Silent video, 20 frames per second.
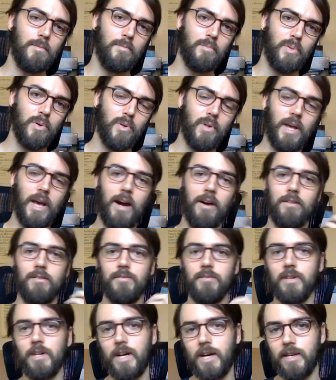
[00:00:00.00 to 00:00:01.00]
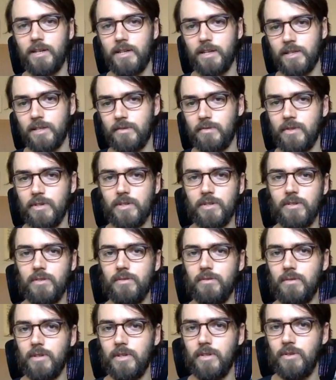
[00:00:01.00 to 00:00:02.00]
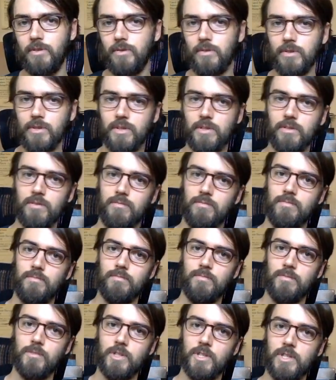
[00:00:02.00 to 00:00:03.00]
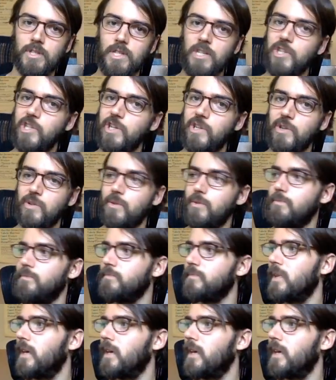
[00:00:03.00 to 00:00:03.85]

pull out of the context of this tune and use just in general.